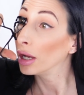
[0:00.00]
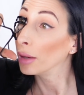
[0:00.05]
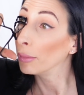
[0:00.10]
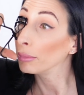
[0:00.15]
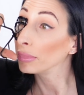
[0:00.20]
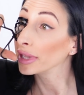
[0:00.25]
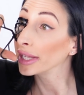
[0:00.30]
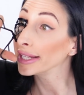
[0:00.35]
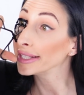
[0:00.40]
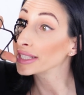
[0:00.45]

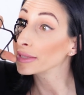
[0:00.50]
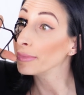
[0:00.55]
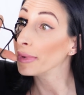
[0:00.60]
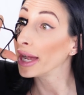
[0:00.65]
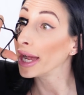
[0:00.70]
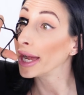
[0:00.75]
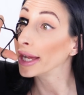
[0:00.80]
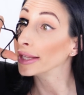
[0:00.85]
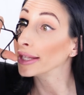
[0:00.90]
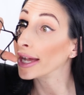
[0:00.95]
place my
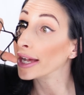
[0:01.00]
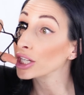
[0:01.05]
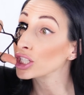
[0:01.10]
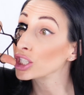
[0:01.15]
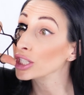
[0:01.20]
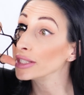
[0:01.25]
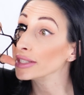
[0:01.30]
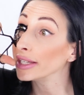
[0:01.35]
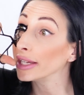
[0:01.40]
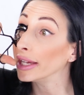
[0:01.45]

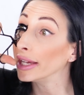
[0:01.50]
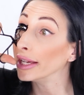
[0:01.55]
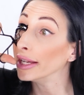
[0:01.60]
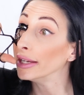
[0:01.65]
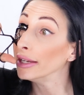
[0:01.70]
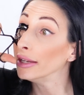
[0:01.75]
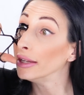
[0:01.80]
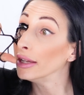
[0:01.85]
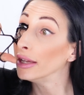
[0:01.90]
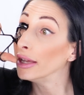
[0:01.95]
eyelashes
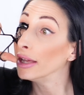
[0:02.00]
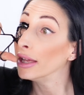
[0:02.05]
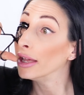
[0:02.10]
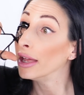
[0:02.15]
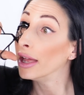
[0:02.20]
in,